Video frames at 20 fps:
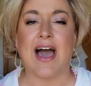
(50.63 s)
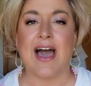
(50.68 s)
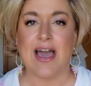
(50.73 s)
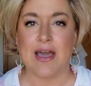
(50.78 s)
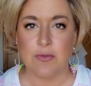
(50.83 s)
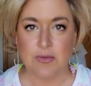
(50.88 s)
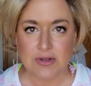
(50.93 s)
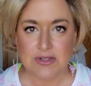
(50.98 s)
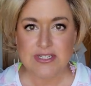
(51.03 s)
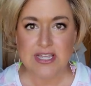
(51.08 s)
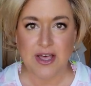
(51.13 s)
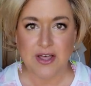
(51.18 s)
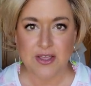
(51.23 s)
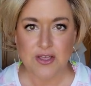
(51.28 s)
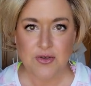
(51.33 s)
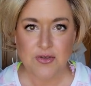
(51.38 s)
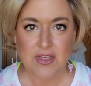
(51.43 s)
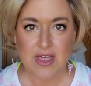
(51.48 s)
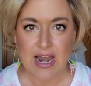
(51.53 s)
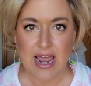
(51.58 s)
I will tell
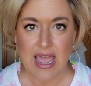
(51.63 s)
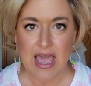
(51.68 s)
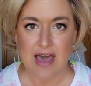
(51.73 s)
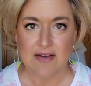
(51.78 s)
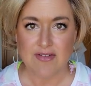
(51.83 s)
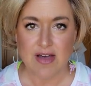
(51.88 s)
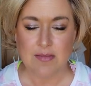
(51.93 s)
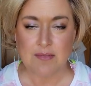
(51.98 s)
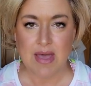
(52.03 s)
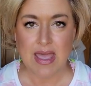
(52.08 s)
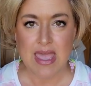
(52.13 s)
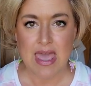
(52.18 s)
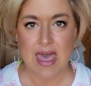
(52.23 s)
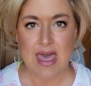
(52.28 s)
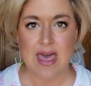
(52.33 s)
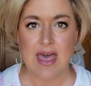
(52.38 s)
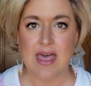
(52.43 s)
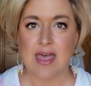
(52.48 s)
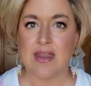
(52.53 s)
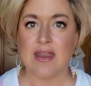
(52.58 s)
you that I have on my
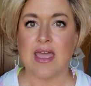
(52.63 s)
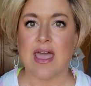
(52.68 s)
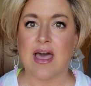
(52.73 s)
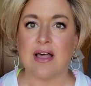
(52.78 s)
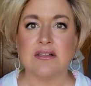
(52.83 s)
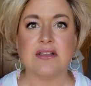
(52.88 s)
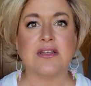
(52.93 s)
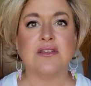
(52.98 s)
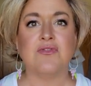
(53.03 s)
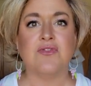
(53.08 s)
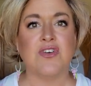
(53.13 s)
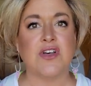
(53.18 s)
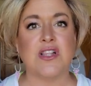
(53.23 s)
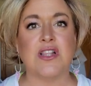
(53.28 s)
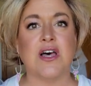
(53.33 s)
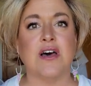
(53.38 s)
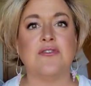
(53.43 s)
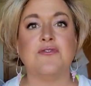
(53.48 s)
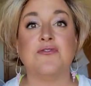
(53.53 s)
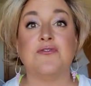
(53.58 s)
head Ellen
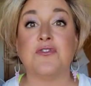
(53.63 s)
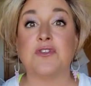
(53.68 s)
Wille